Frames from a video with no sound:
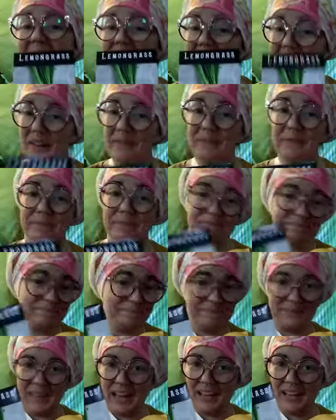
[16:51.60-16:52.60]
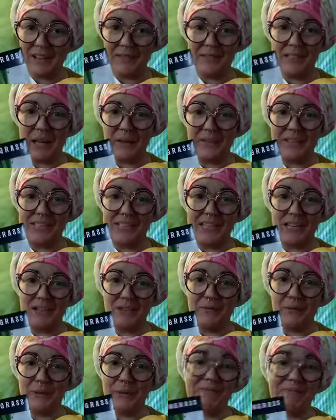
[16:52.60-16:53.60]
I love I love Southeast
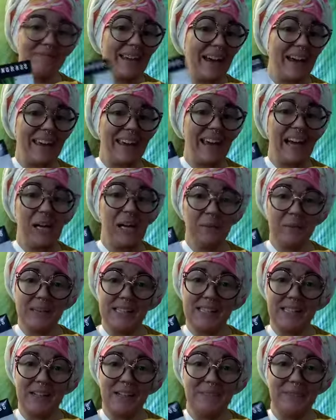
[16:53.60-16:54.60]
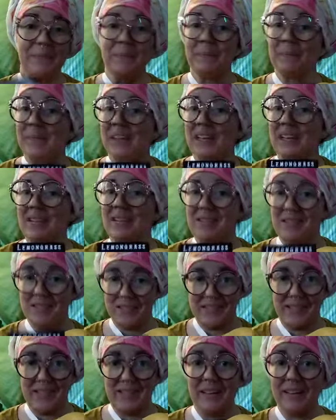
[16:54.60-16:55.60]
Asian food. I can't help myself. It is
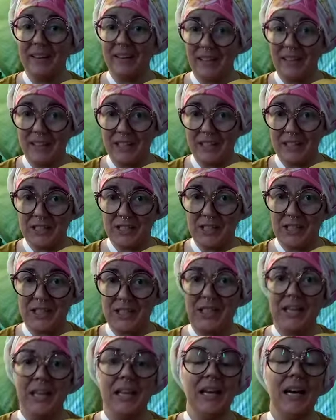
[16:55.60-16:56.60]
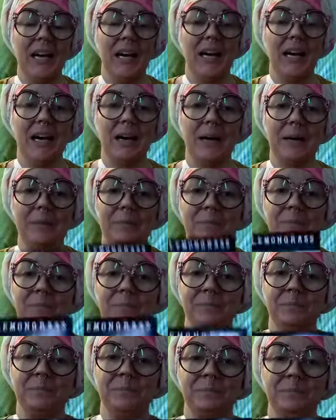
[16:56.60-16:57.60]
delish. Um,